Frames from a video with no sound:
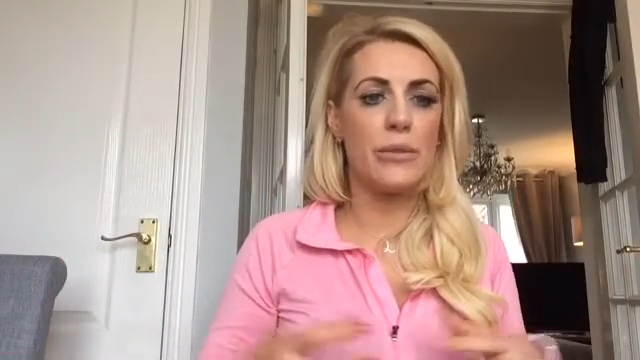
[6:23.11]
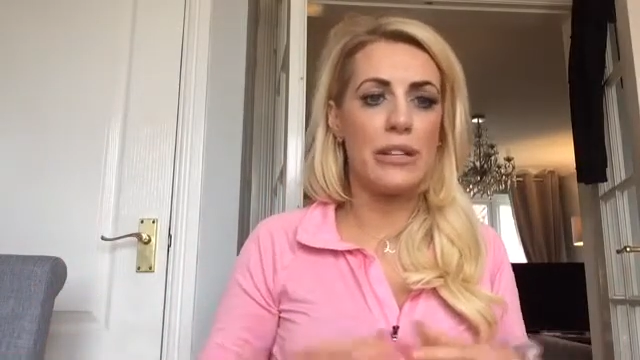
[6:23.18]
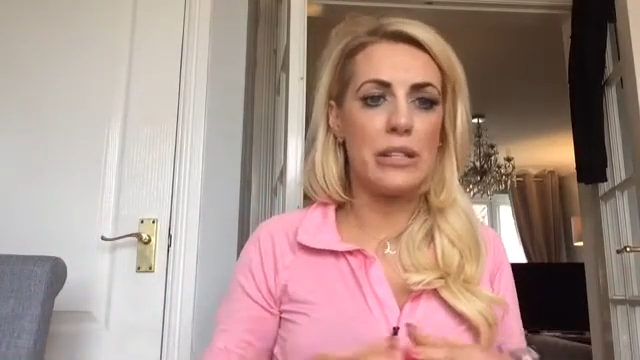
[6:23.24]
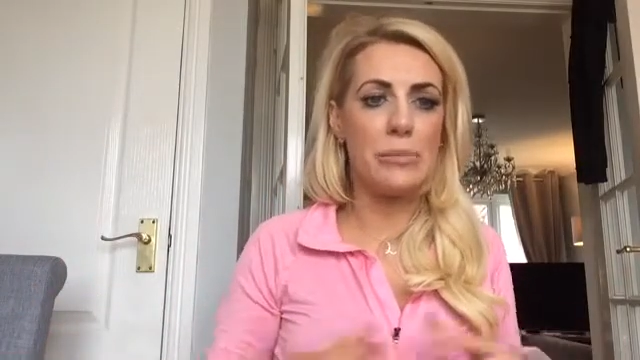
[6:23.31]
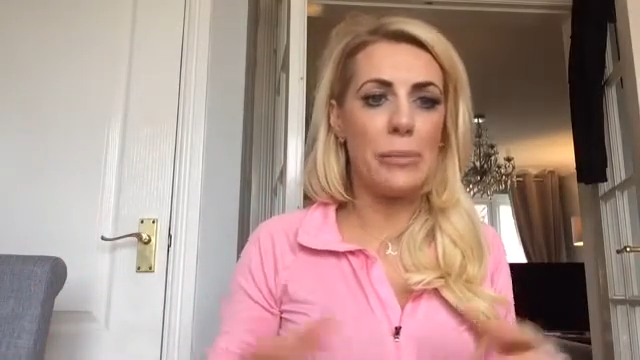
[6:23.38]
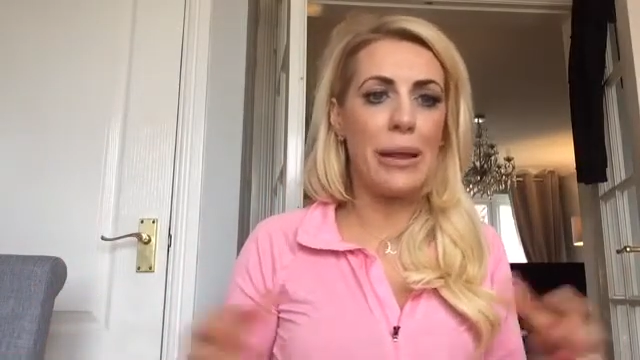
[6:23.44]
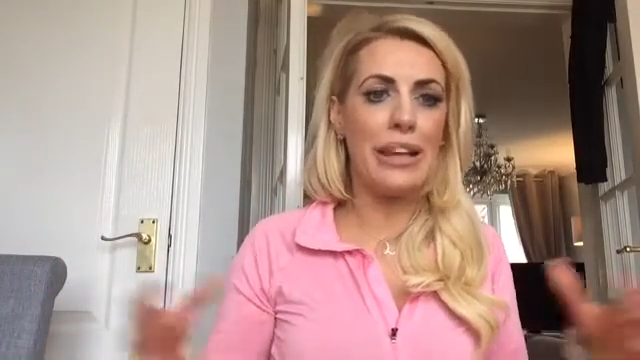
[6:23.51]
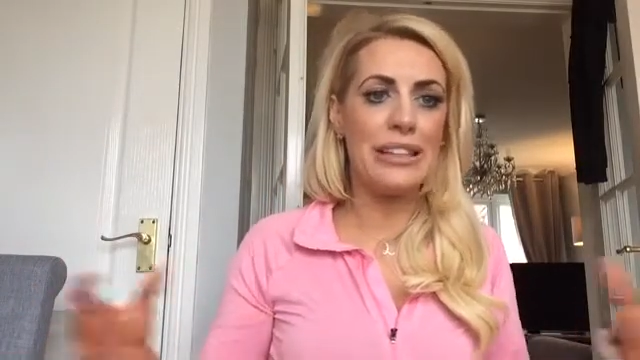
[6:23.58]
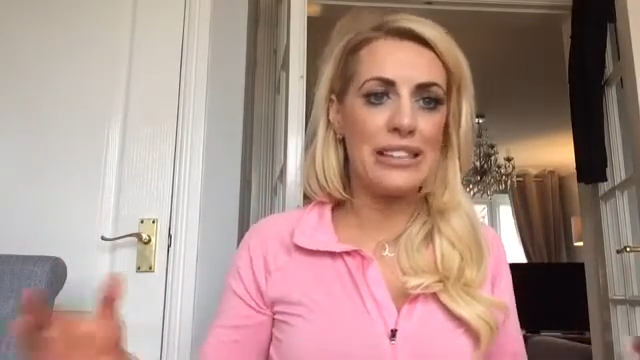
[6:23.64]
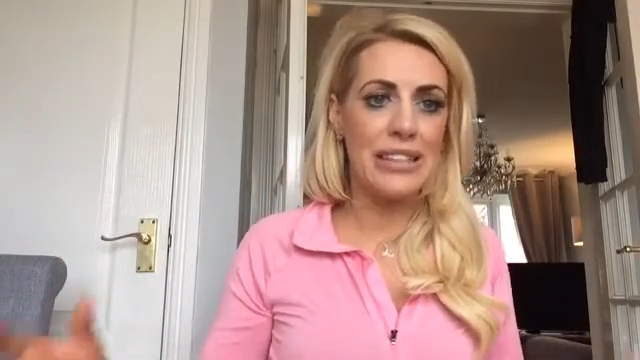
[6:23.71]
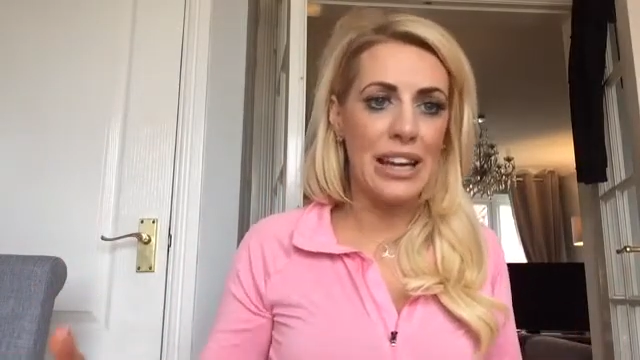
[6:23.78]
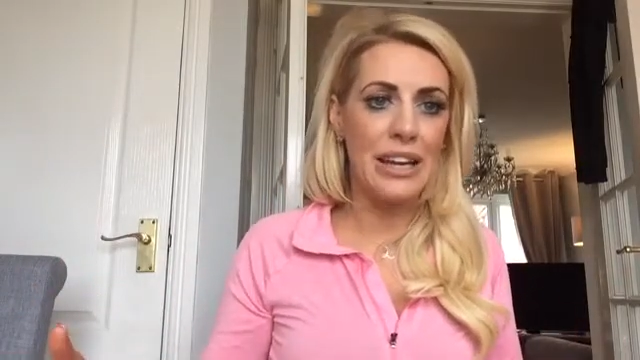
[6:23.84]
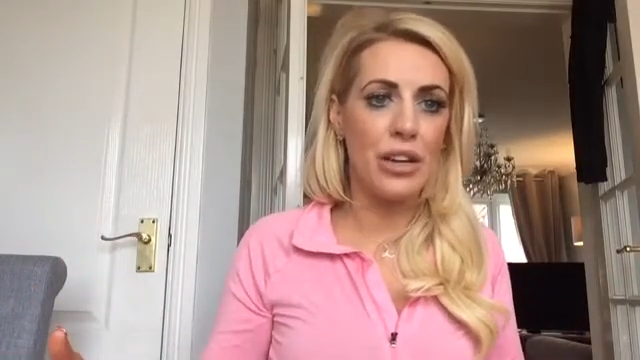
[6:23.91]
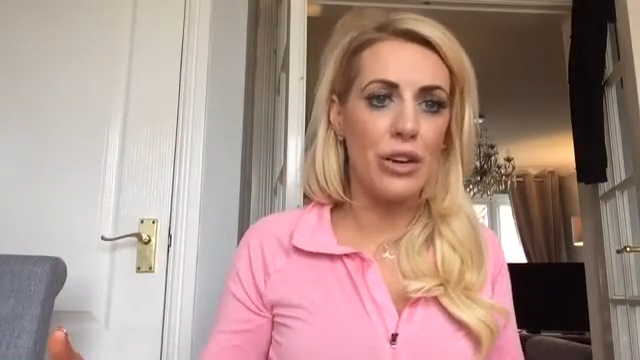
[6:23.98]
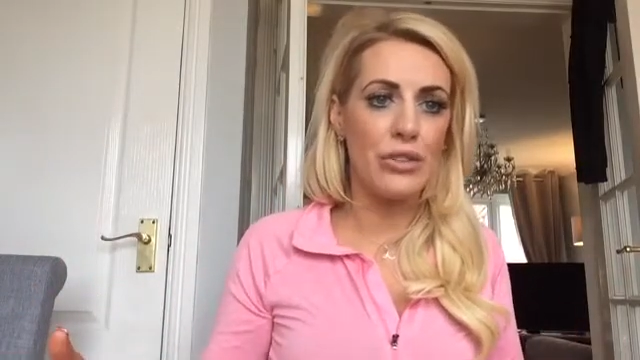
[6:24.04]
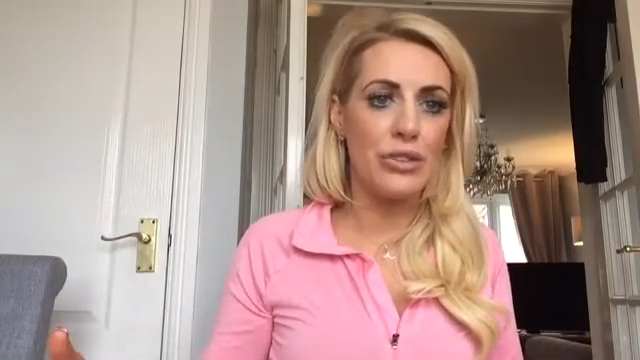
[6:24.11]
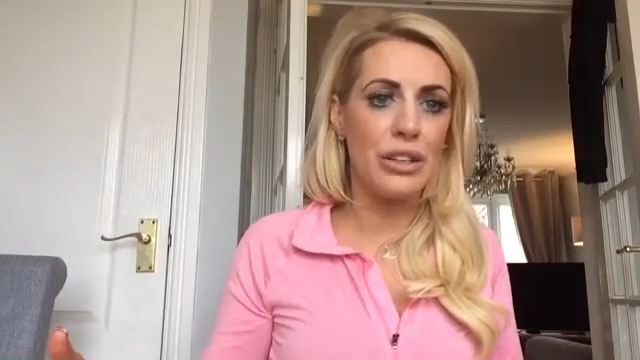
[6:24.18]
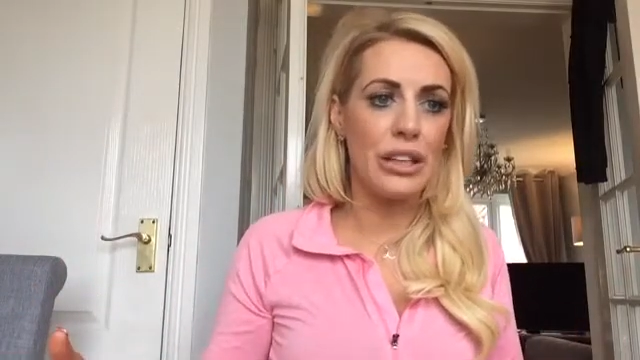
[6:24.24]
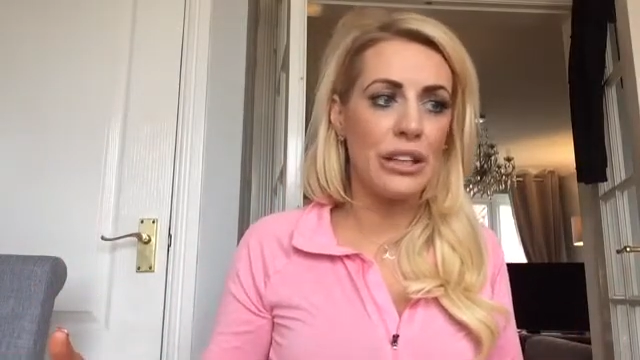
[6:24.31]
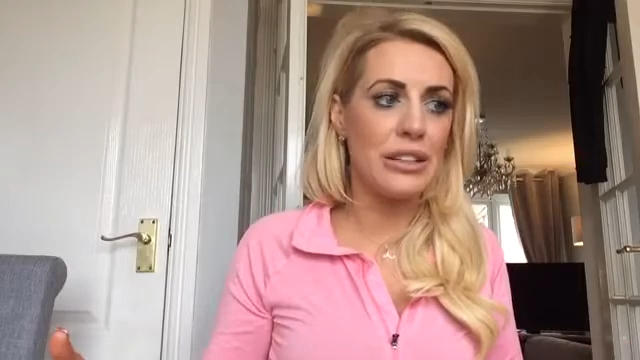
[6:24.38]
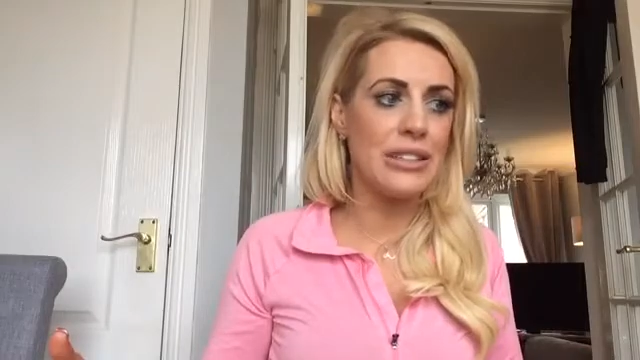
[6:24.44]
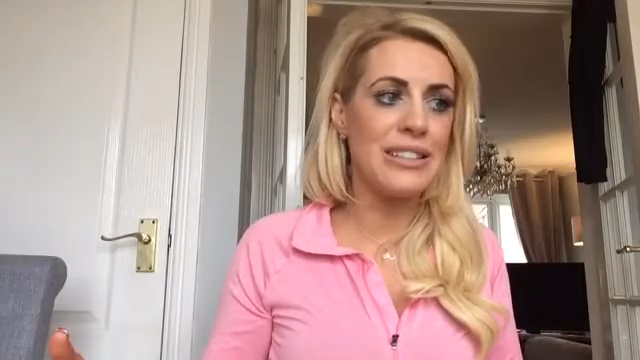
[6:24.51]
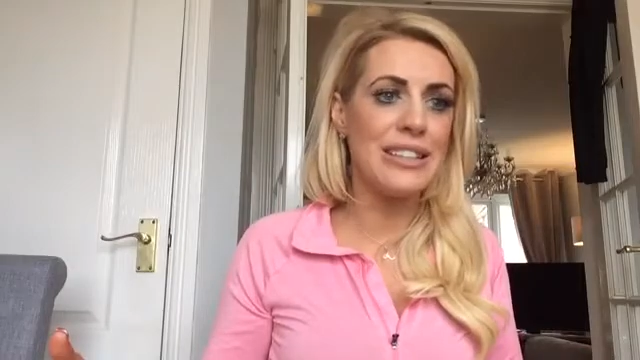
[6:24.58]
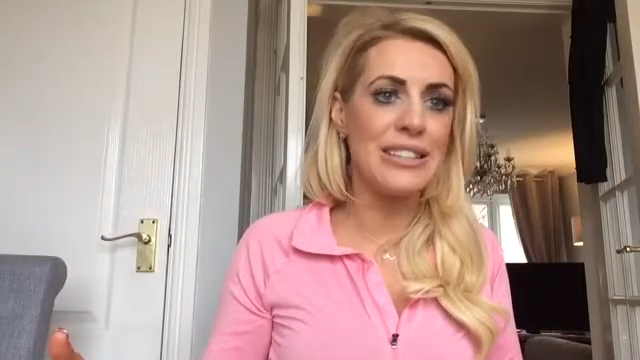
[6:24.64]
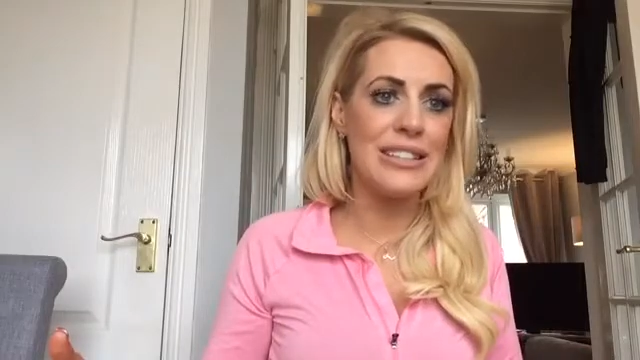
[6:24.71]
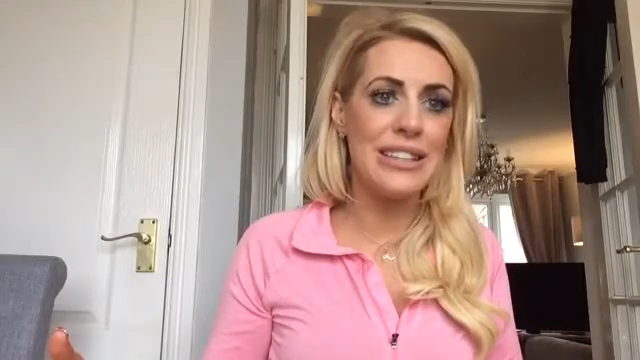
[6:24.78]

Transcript: explain psychological illnesses